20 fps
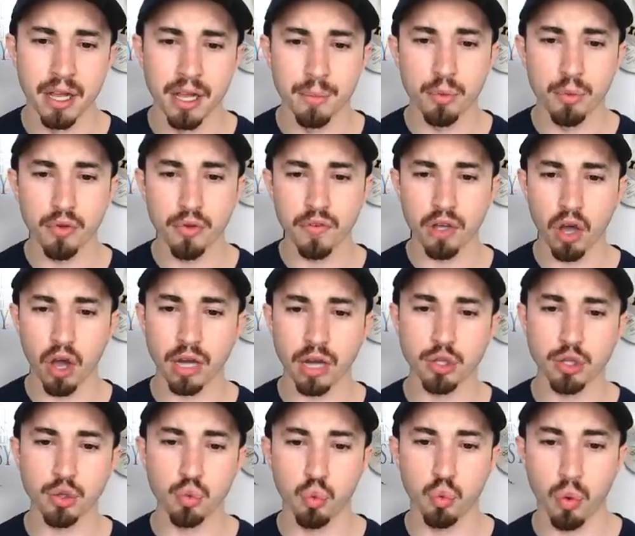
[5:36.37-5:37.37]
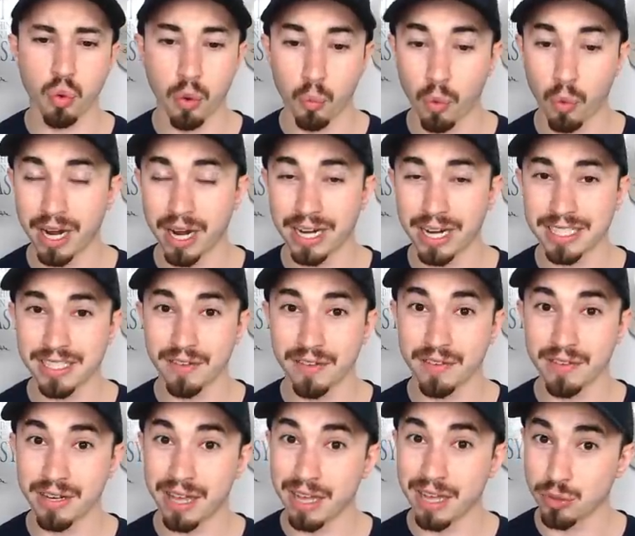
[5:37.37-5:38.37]
Moving on to
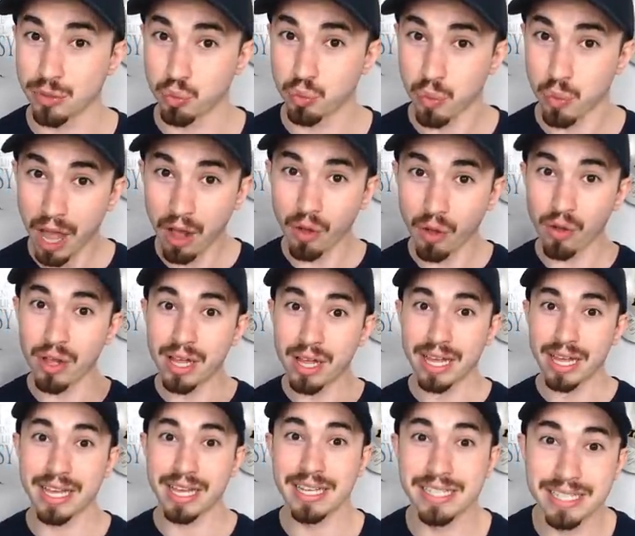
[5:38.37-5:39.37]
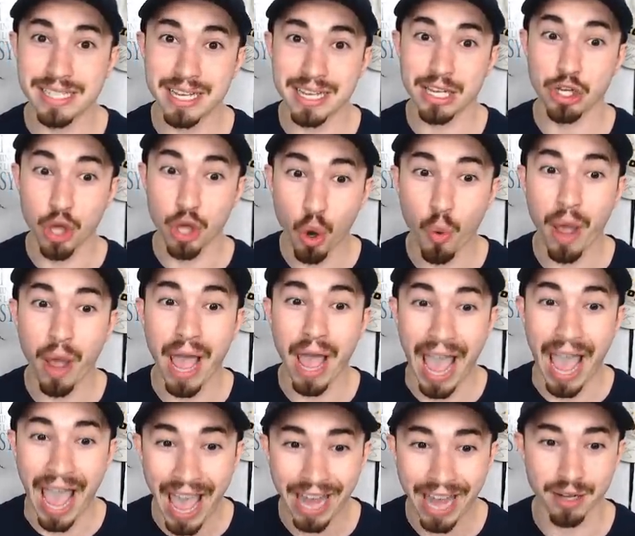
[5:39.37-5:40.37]
197 as well is Noah
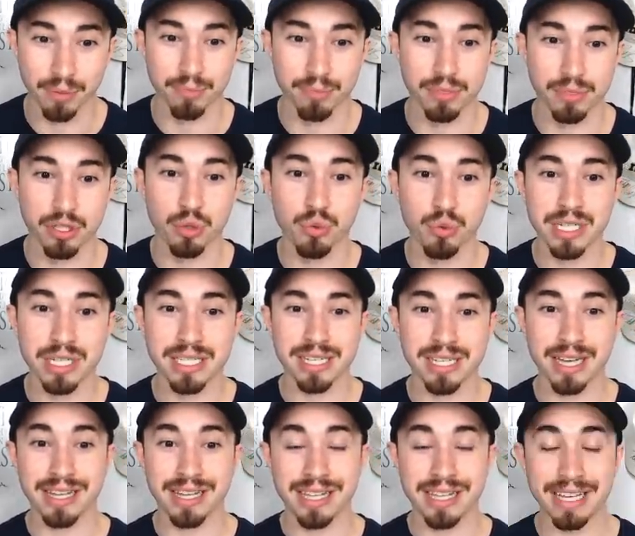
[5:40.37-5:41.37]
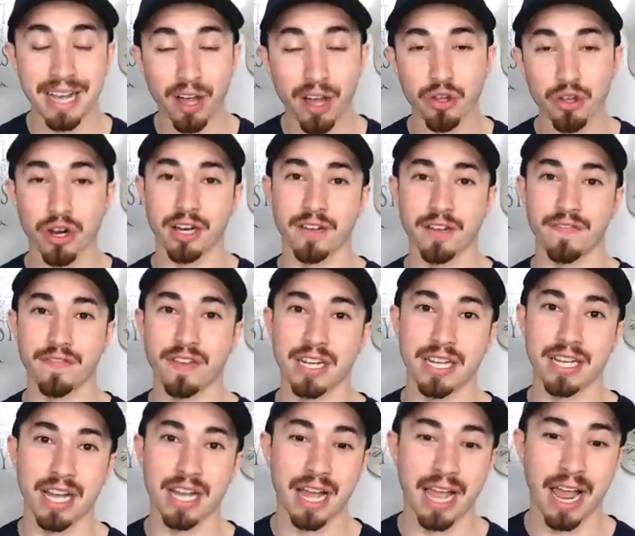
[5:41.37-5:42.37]
Adams, who is the other undefeated
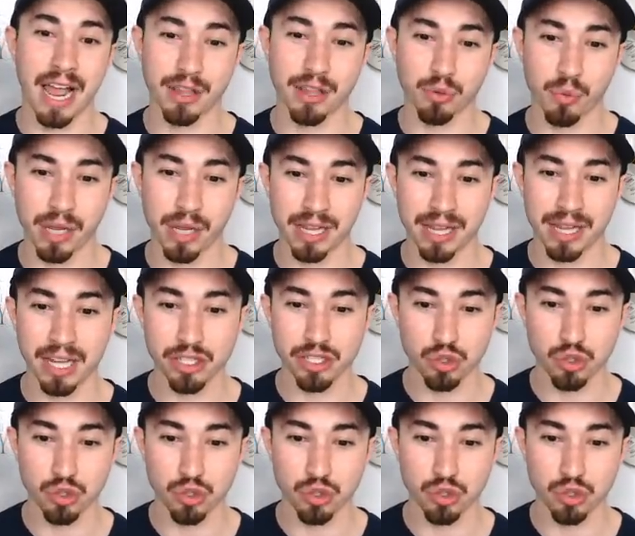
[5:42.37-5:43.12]
guy at the weight class,